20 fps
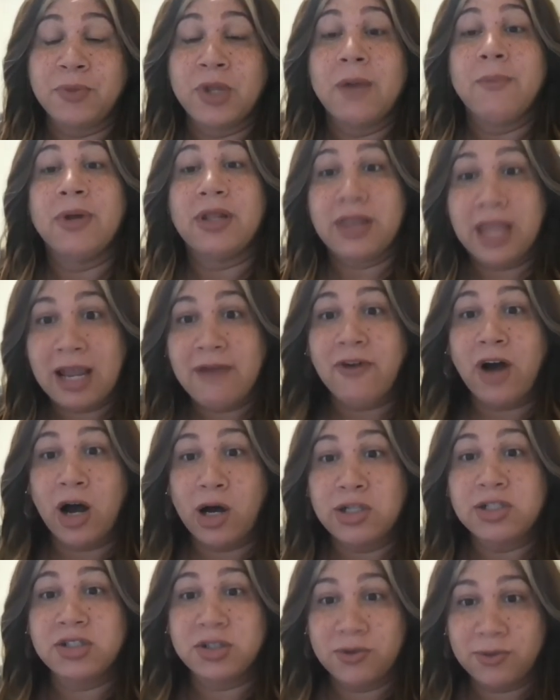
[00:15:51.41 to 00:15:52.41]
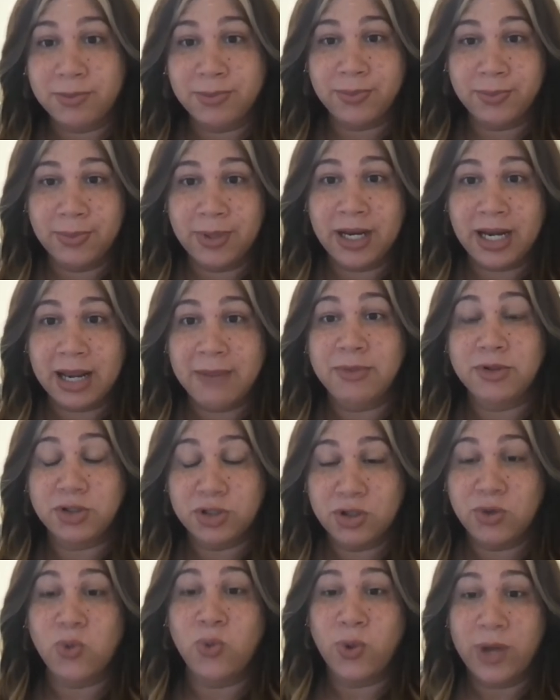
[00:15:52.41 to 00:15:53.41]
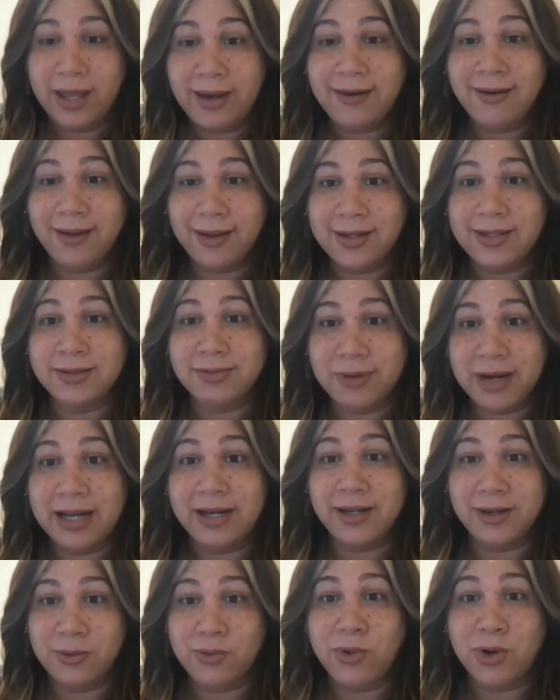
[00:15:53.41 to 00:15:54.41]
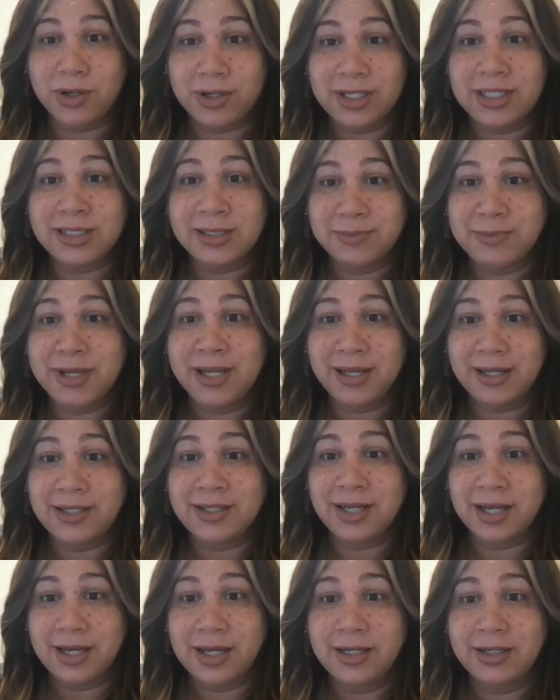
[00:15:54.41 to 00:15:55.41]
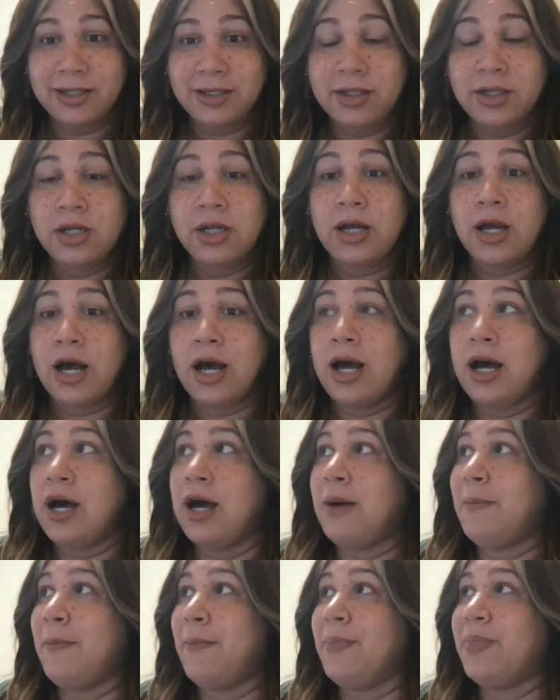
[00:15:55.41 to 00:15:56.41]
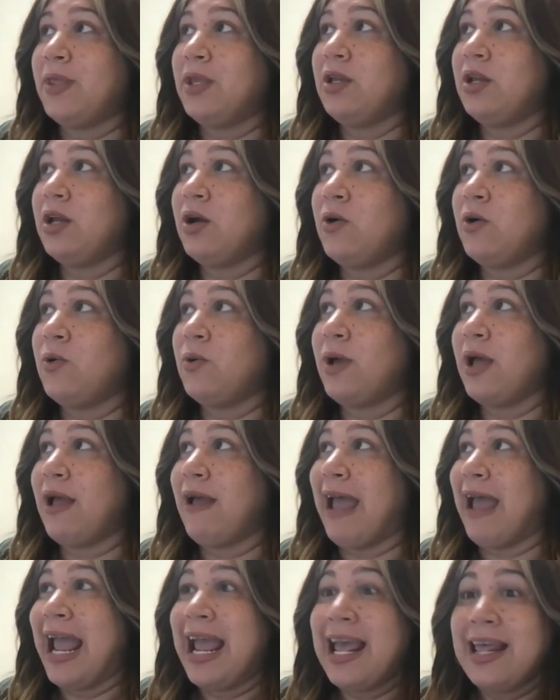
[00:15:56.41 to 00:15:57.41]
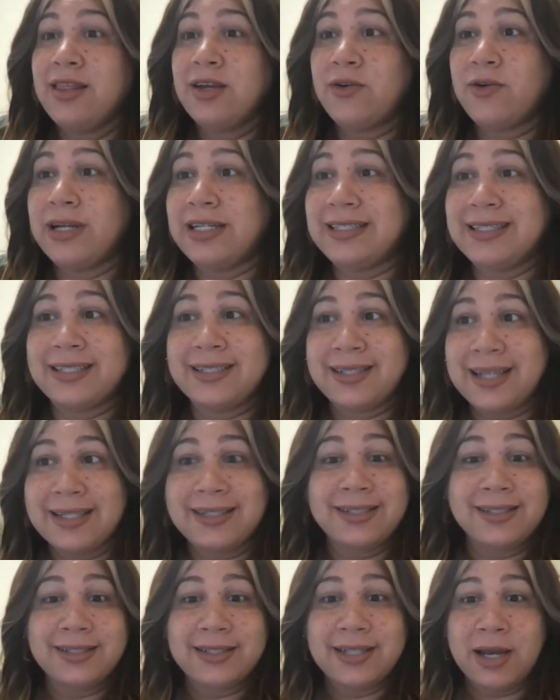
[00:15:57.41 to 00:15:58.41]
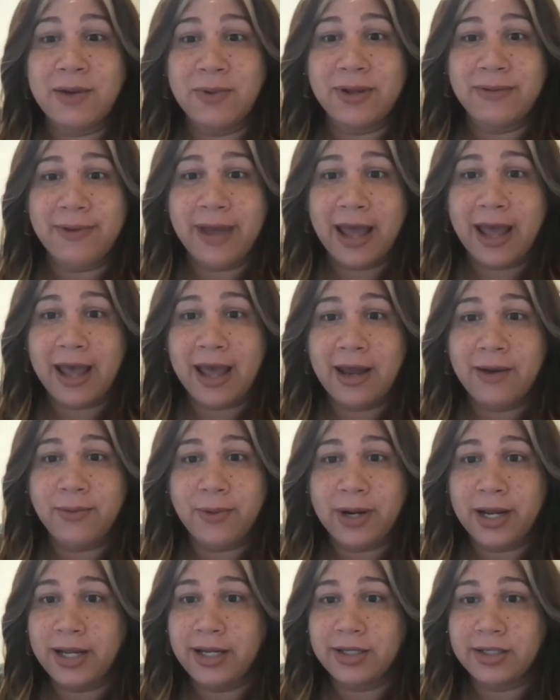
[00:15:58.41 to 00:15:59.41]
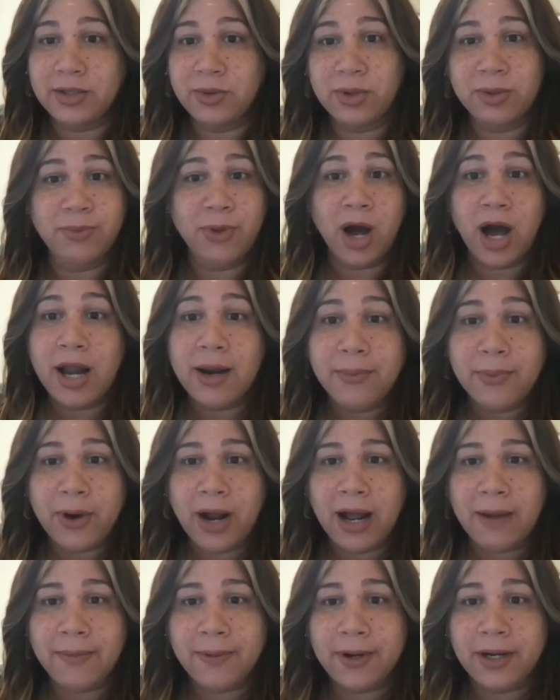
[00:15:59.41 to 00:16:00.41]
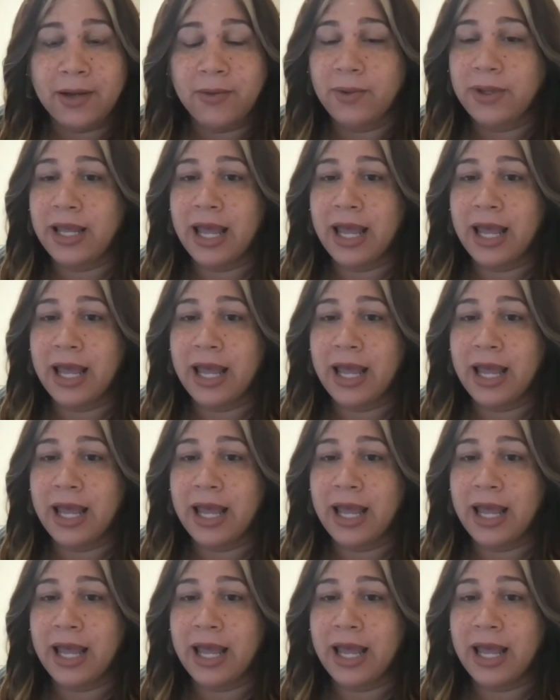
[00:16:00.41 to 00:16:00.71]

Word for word: But they've also been able to witness, right, the work that's being done, um, you know, and the great successes that we've had, right? So we bought a property, we